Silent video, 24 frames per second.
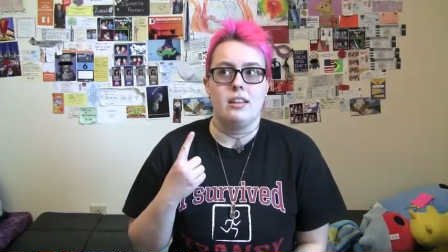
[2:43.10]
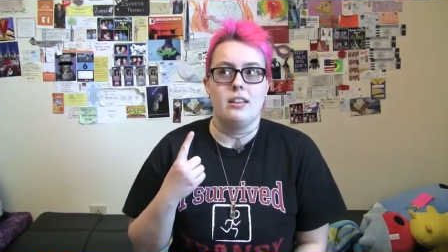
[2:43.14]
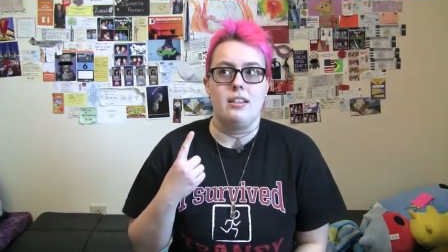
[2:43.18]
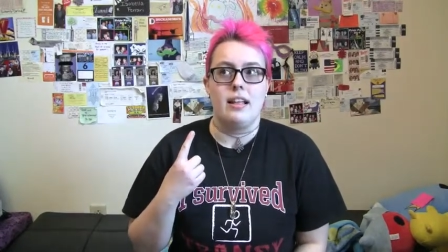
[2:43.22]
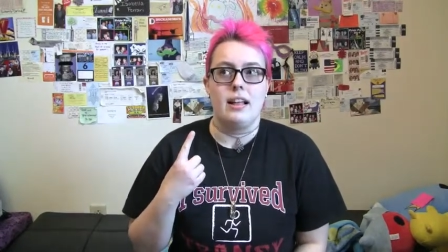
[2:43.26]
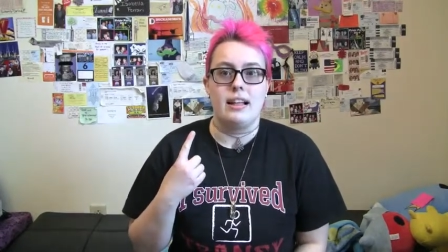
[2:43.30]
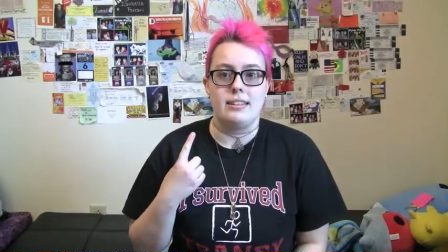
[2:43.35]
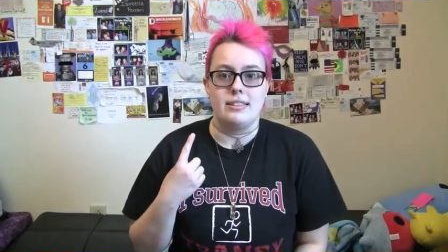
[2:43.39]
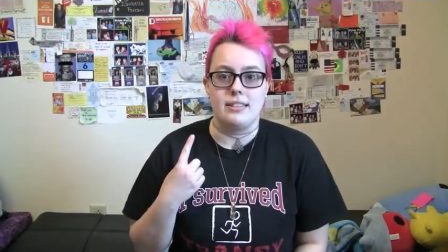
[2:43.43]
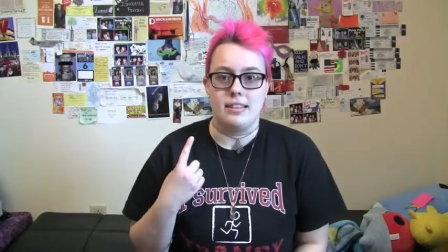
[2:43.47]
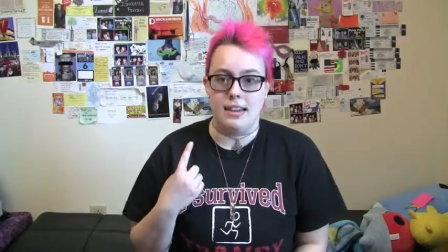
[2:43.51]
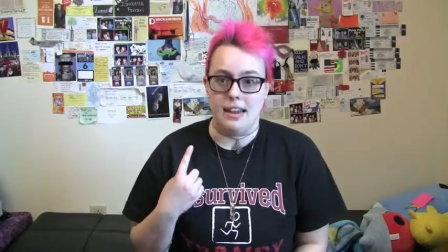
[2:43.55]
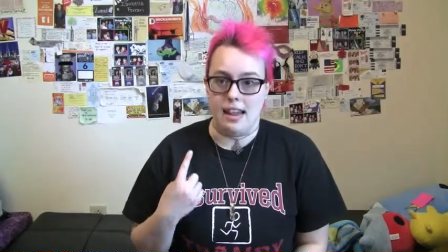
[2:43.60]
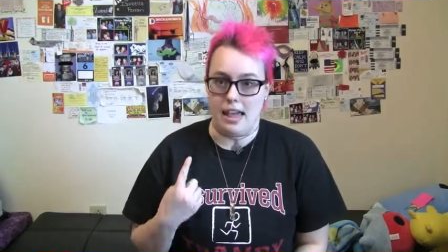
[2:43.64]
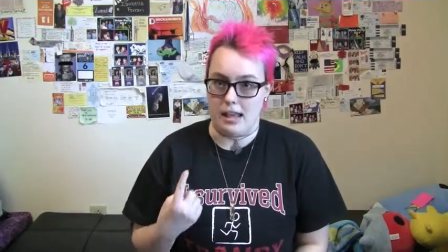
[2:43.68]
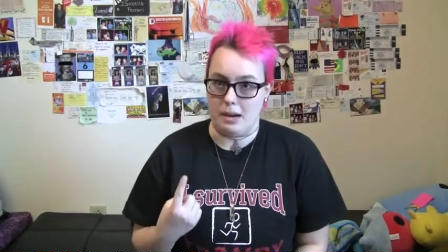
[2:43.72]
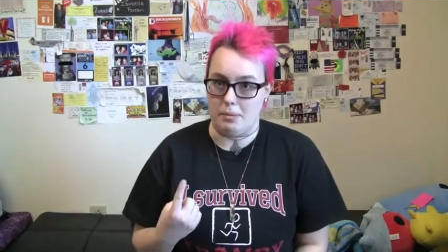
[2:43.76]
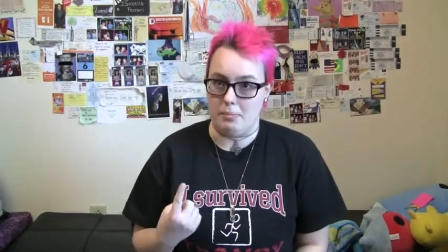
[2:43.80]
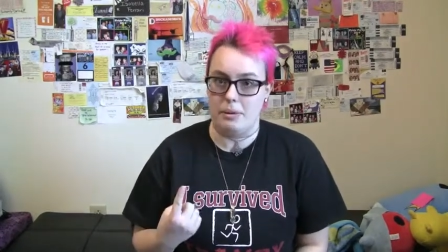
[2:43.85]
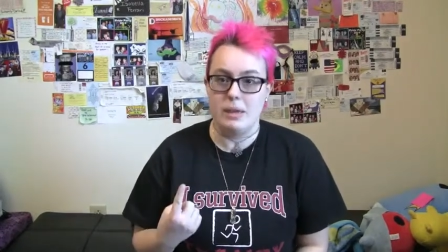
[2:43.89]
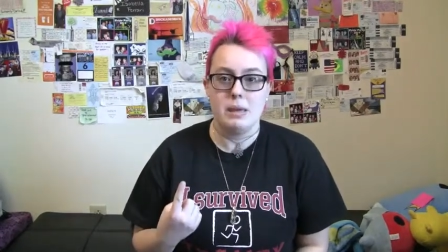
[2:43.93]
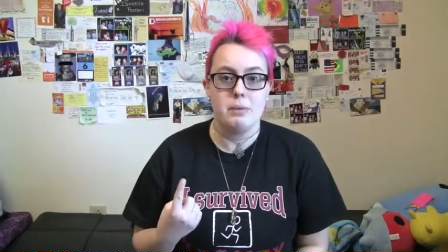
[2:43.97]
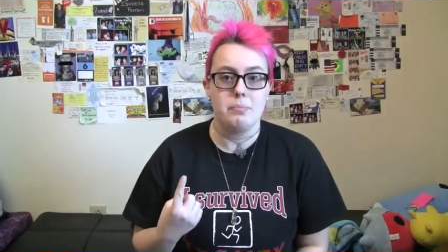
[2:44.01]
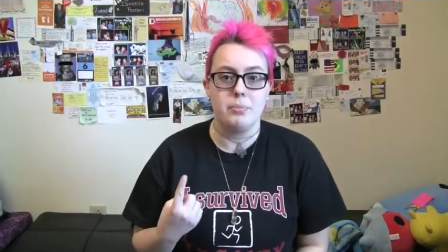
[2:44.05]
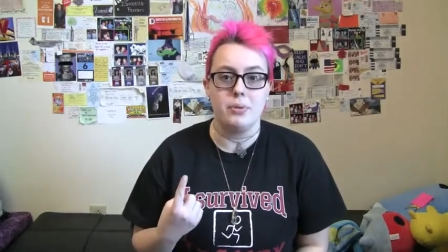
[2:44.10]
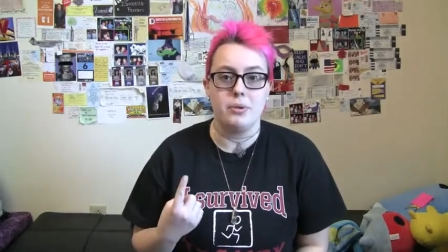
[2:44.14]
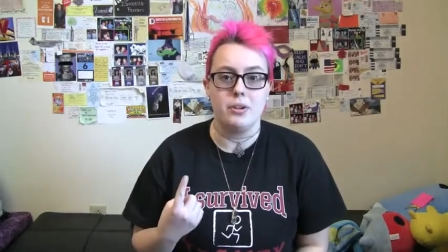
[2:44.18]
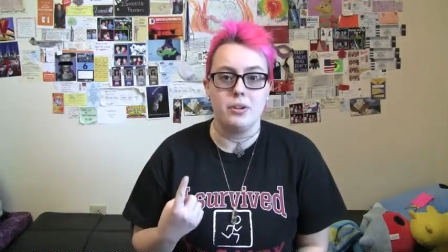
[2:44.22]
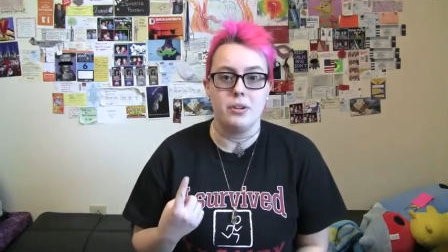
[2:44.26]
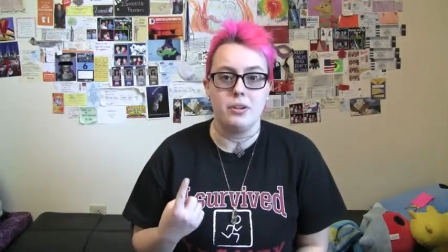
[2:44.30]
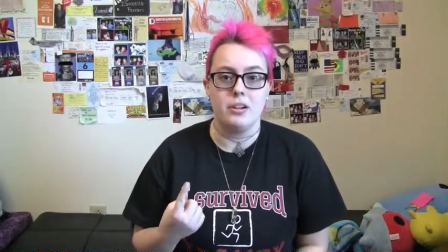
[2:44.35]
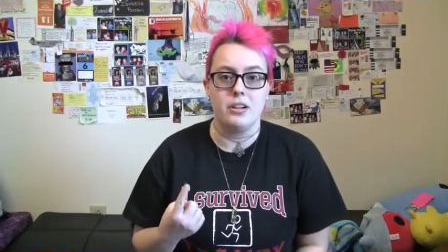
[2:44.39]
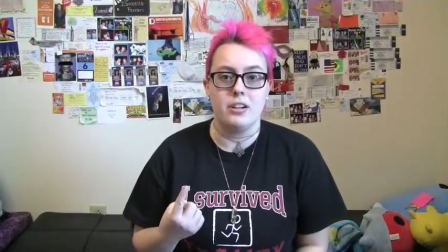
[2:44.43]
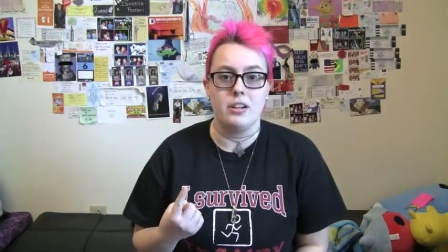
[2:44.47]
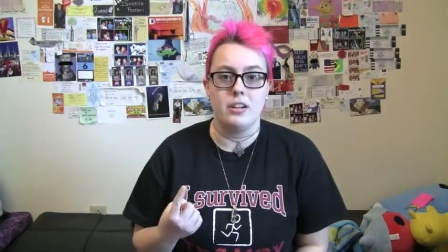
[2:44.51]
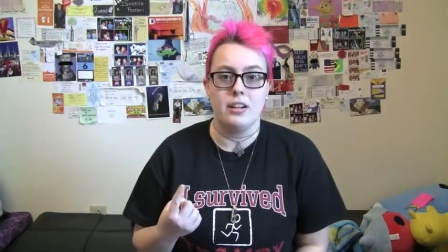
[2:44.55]
that's a lot of
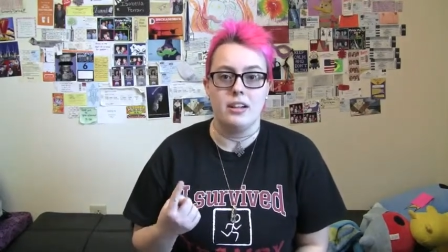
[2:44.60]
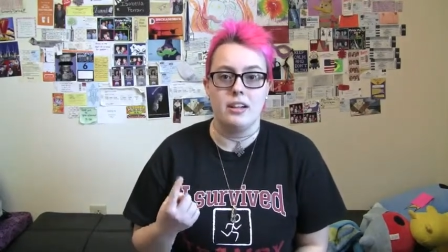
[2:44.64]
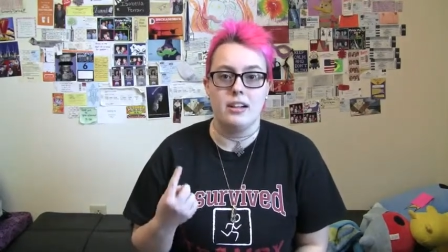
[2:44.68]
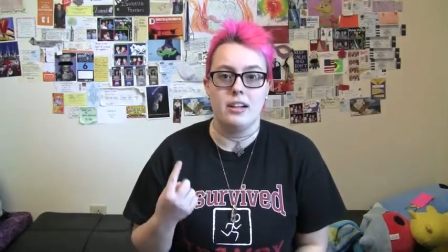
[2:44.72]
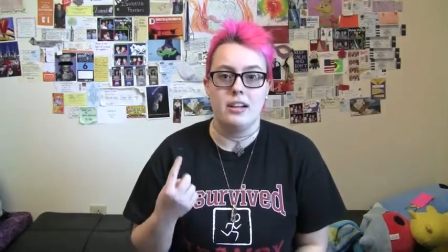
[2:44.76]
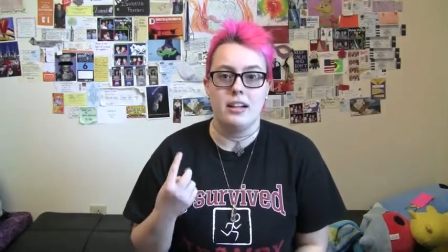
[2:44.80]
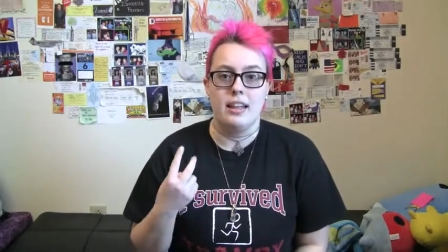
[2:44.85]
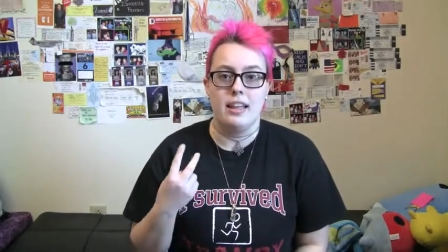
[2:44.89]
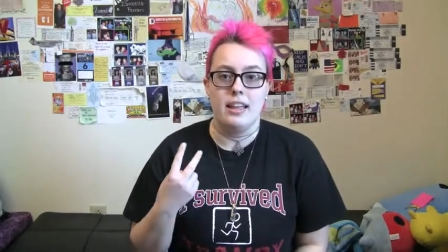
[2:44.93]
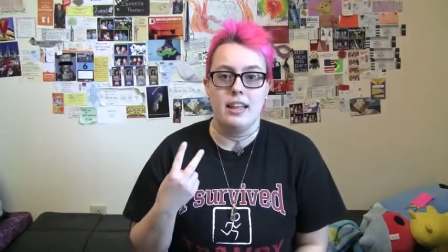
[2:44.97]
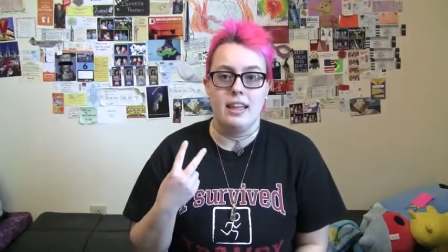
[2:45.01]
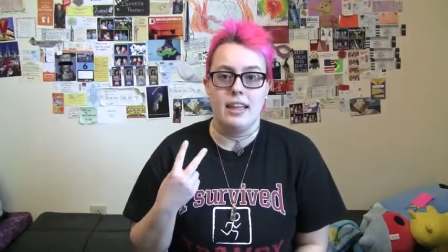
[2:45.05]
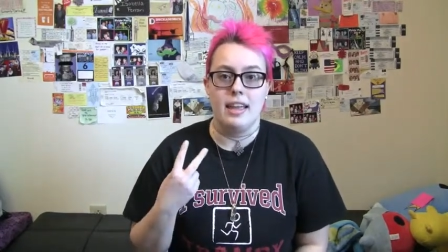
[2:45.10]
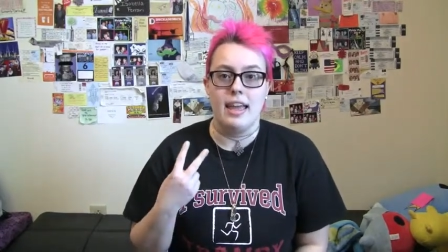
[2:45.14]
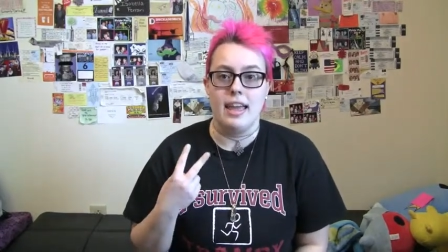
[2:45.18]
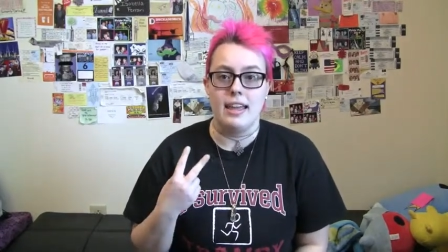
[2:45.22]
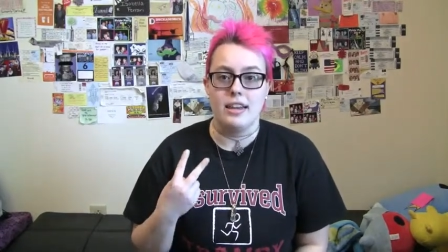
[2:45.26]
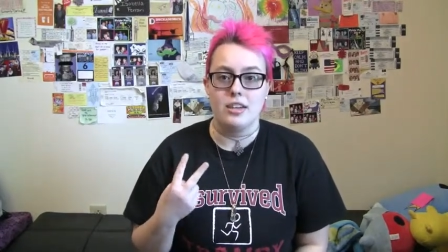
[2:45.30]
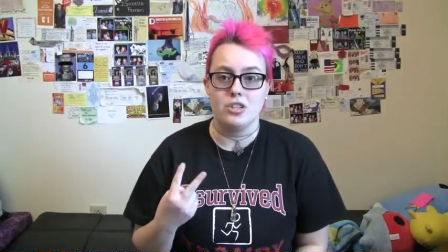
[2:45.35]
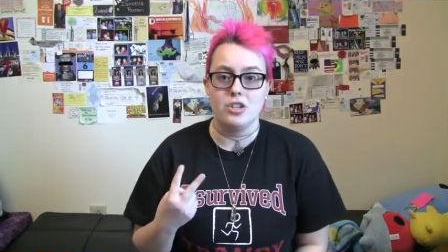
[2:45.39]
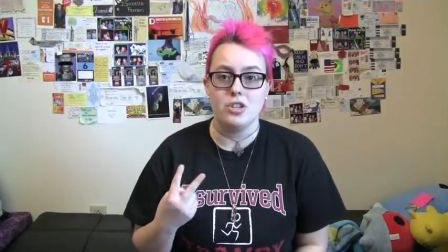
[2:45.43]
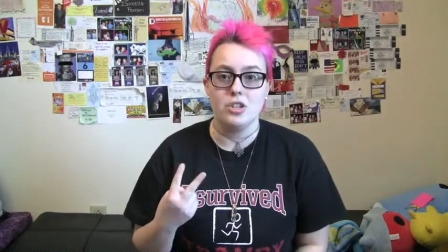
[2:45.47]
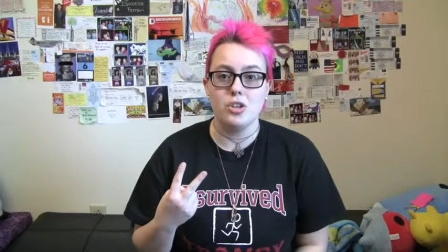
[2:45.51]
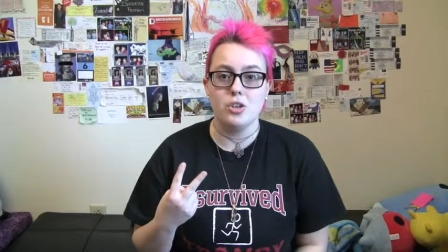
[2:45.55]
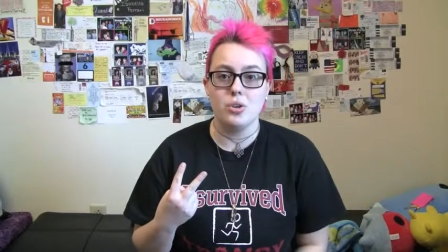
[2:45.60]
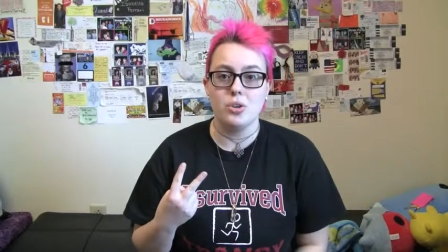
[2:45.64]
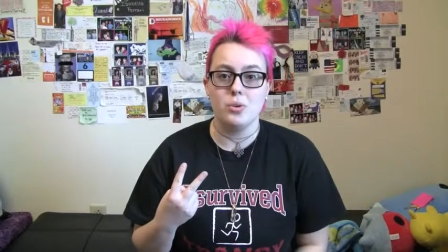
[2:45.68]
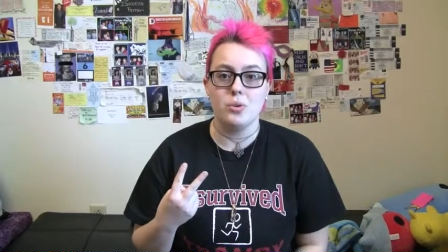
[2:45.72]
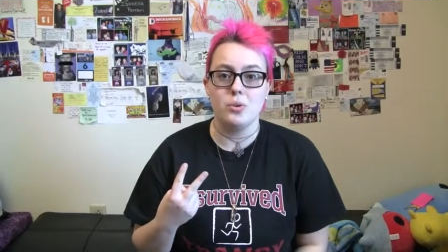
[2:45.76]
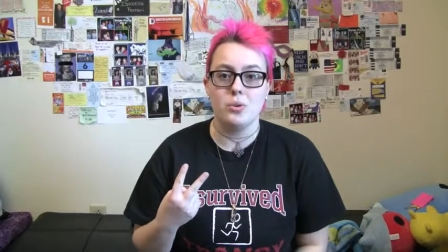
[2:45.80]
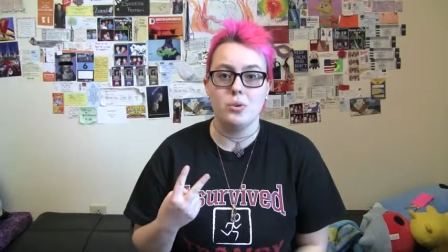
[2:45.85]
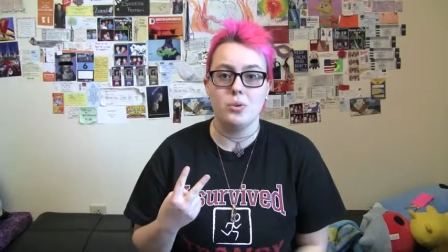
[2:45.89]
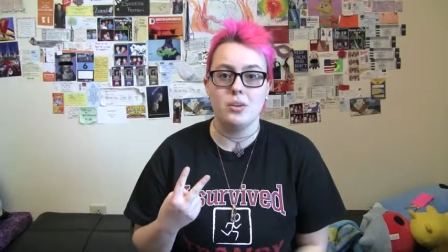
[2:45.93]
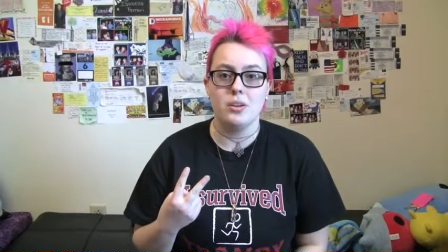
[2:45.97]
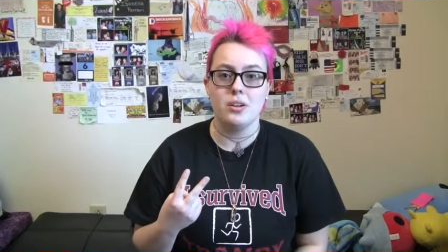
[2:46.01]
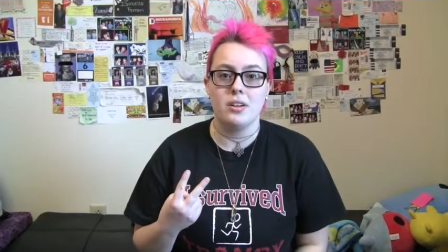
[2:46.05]
people, and
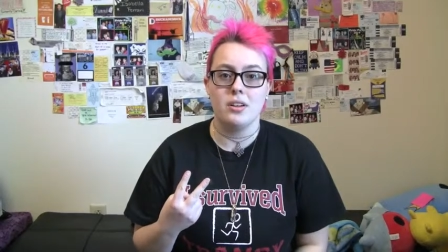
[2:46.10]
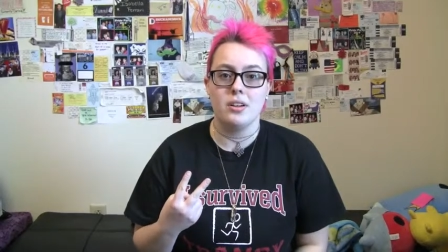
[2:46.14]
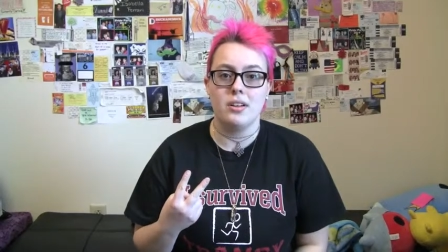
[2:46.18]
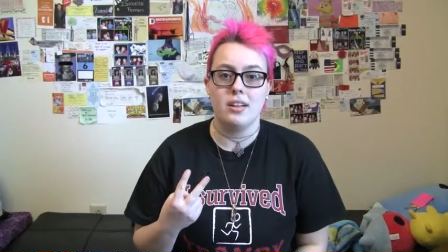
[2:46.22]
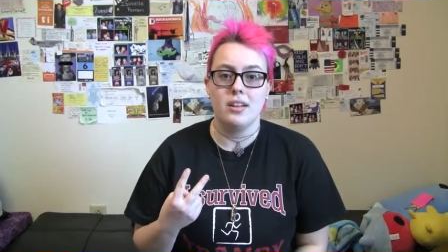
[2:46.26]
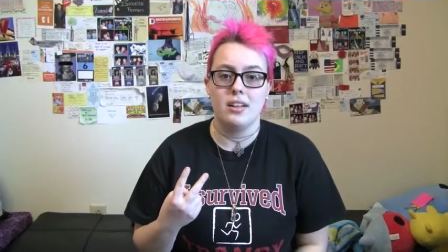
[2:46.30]
two,